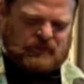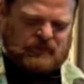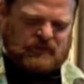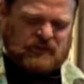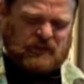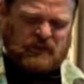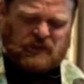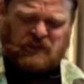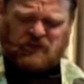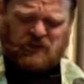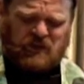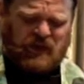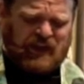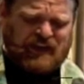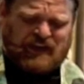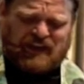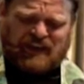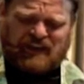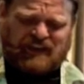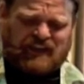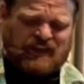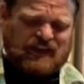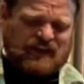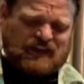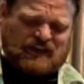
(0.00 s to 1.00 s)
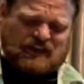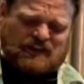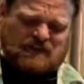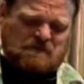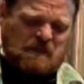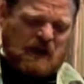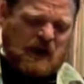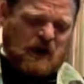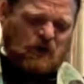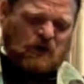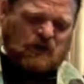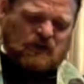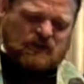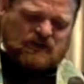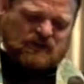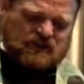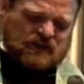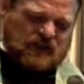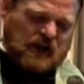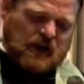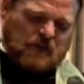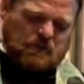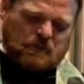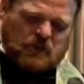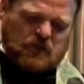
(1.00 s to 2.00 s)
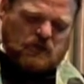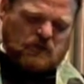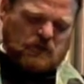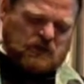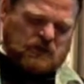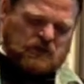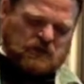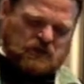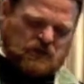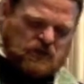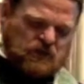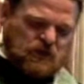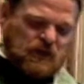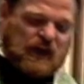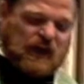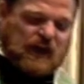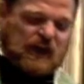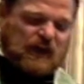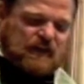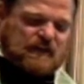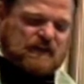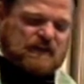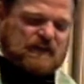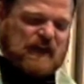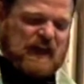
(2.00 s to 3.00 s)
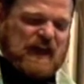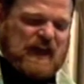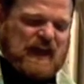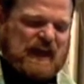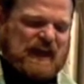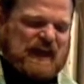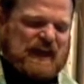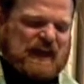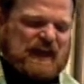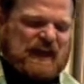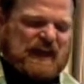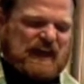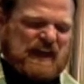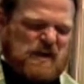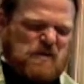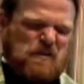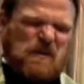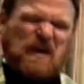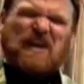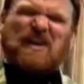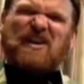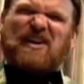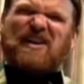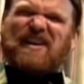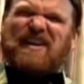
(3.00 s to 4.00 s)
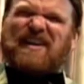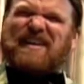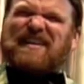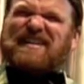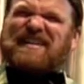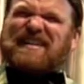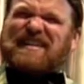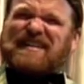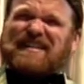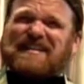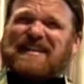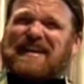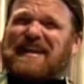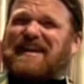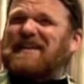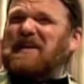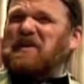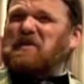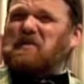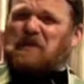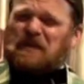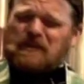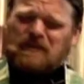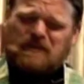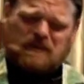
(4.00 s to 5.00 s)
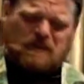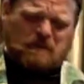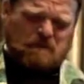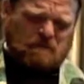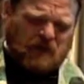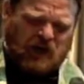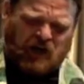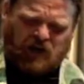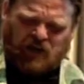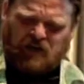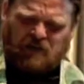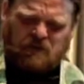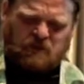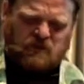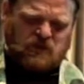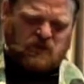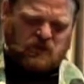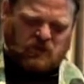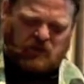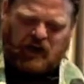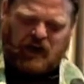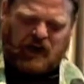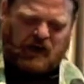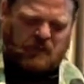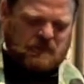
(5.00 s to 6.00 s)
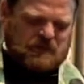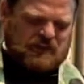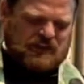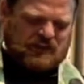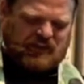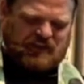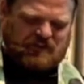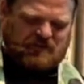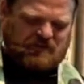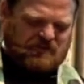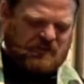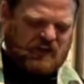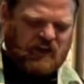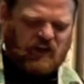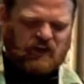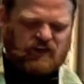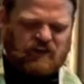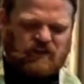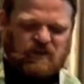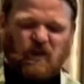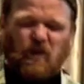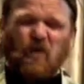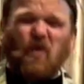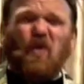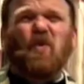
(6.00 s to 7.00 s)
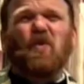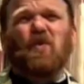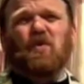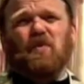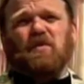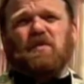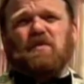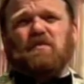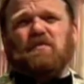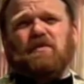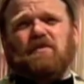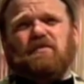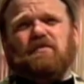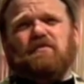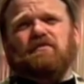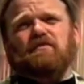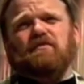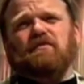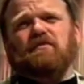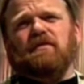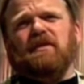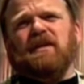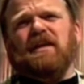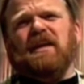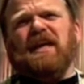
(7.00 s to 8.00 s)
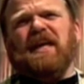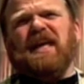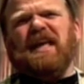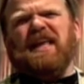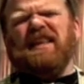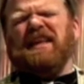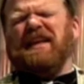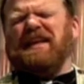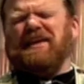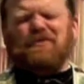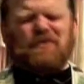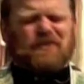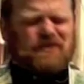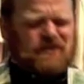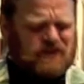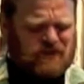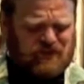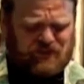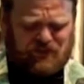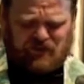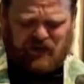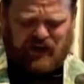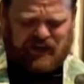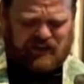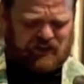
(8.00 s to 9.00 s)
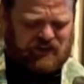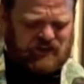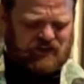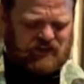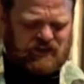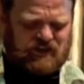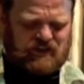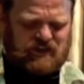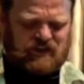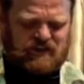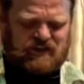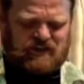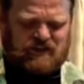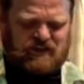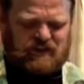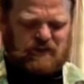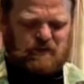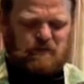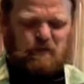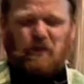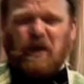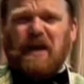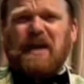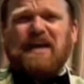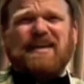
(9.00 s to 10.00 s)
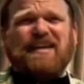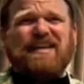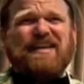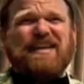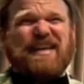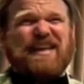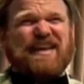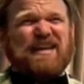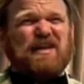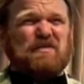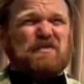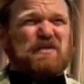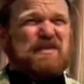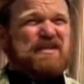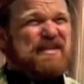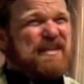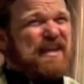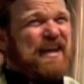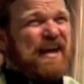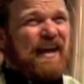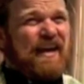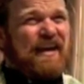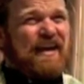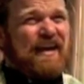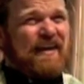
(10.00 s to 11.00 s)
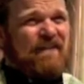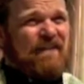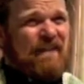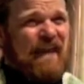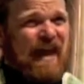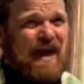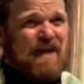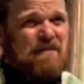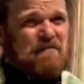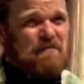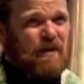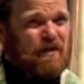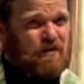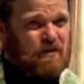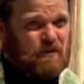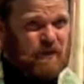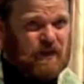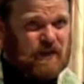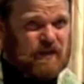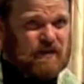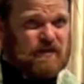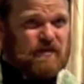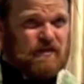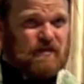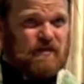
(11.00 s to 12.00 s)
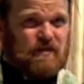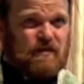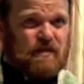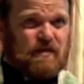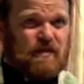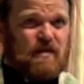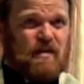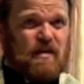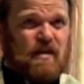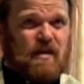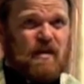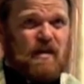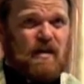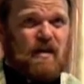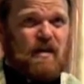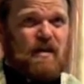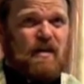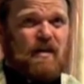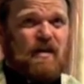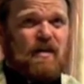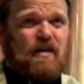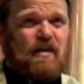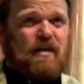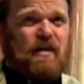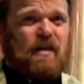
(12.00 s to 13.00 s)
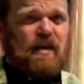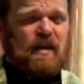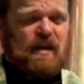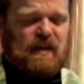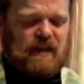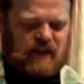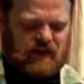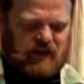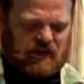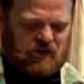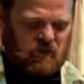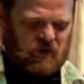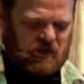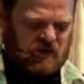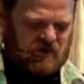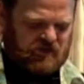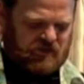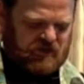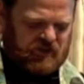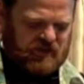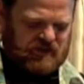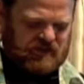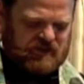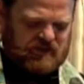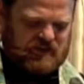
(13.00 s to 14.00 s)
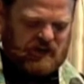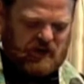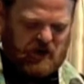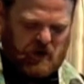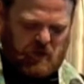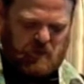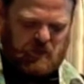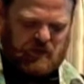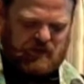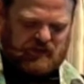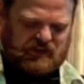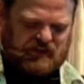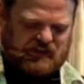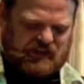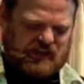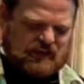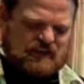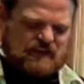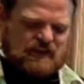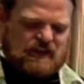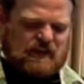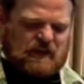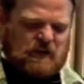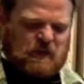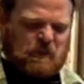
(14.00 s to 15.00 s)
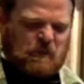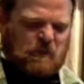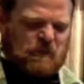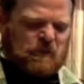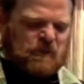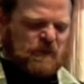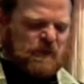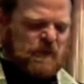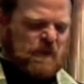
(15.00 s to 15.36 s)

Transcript: It's going to do anything in its power to stop you in your tracks. And he went on to say that once the bomb dropped, he felt horrible, that he was stretched to the breaking. And it was then, in that moment, that one of his therapists said to him,